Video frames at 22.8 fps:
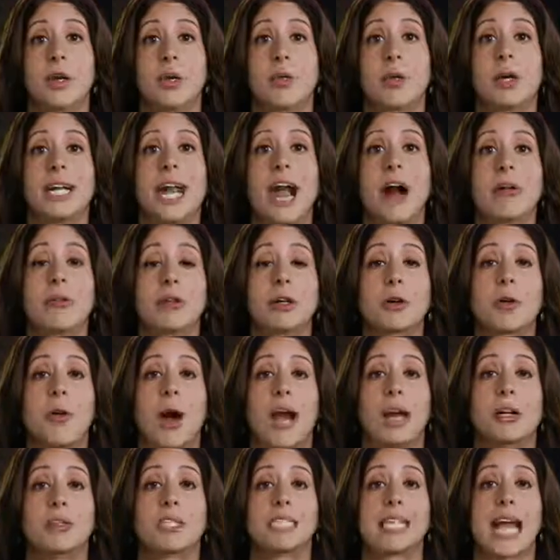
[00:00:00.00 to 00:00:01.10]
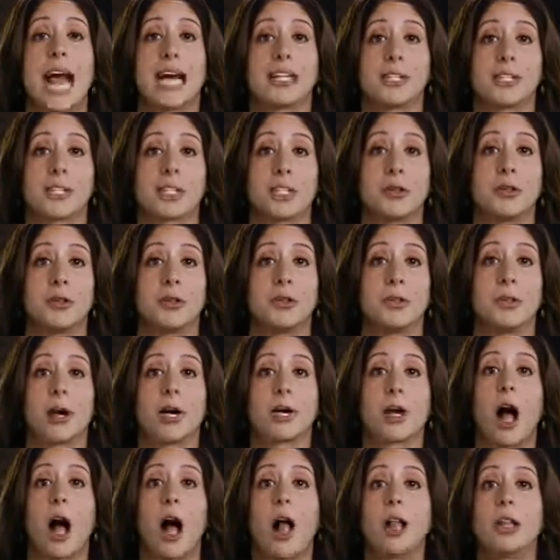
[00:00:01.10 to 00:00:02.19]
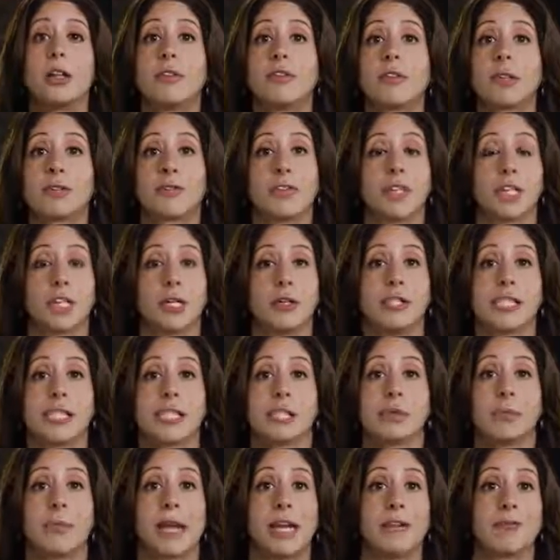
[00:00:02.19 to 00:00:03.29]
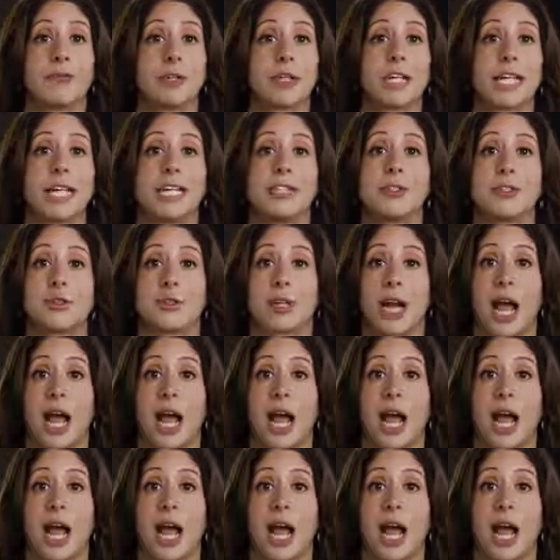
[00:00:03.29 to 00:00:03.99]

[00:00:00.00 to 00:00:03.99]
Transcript: we're now required to ask you to mark all of your videos as made for kids or